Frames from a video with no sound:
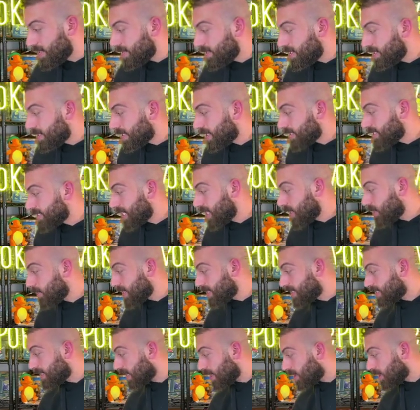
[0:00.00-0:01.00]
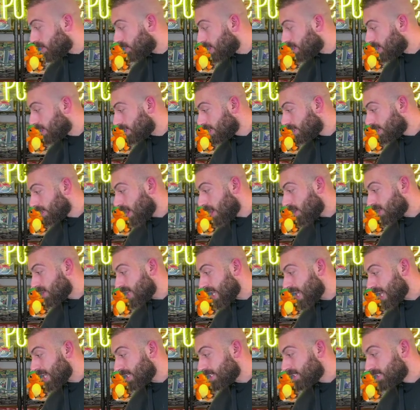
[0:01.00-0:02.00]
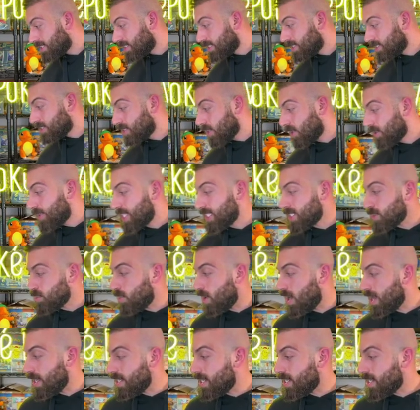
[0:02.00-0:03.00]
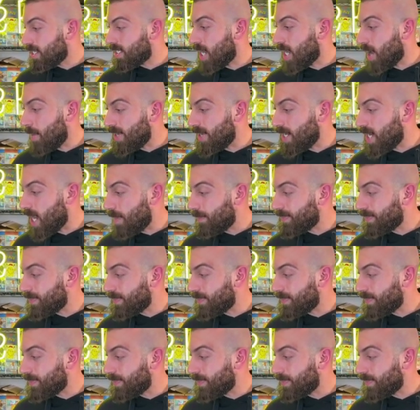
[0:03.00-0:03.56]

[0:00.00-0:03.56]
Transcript: Cause here we go. Okay, so this one coming up